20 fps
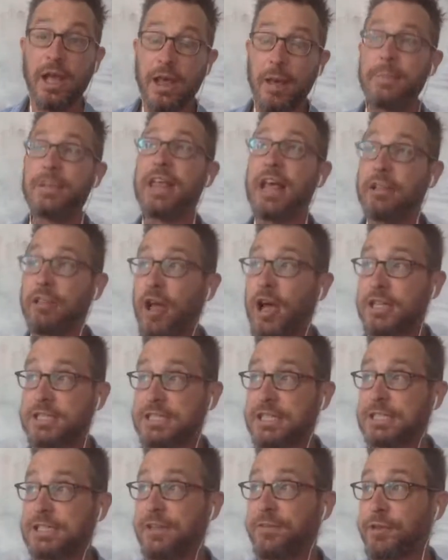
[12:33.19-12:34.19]
They lost
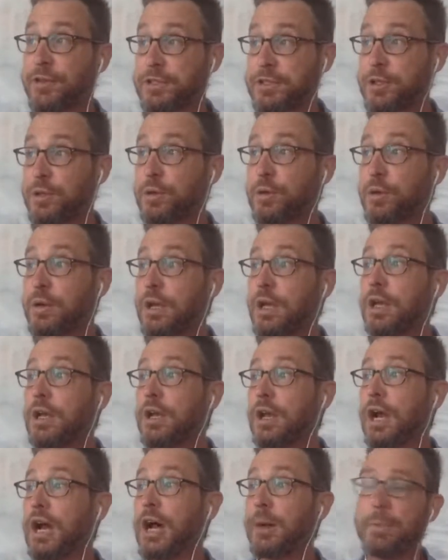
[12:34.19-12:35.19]
the civil suit,
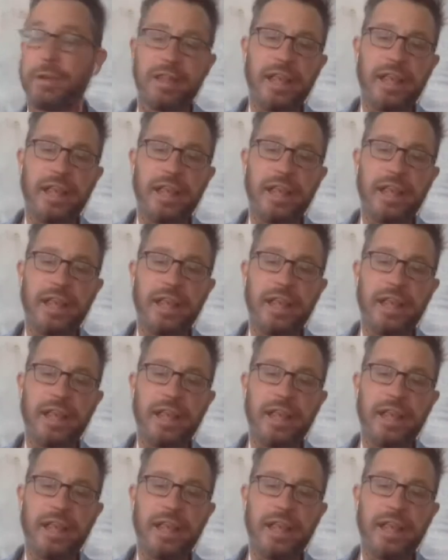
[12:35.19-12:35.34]
but